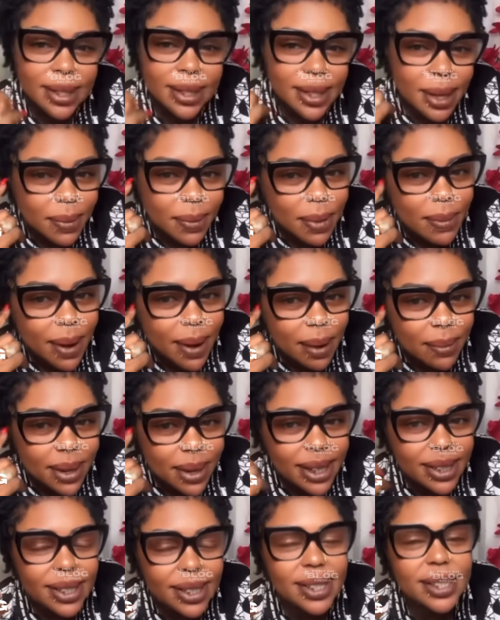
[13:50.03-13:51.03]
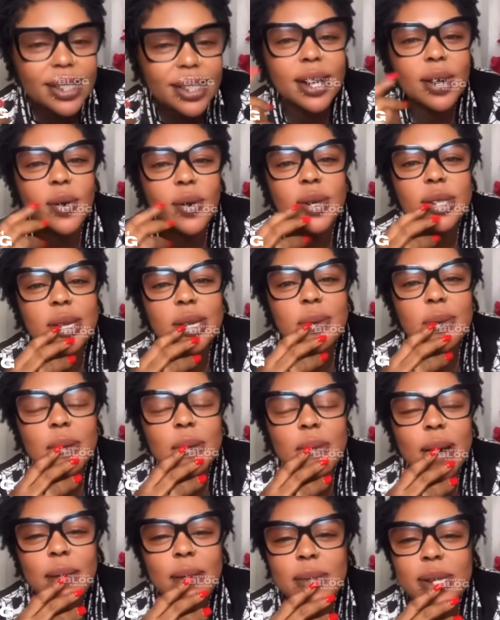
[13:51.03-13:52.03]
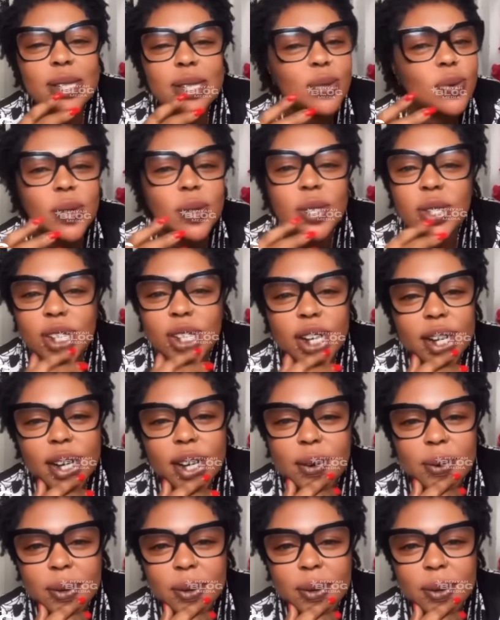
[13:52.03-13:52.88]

Semi mama say, or semi mama someone check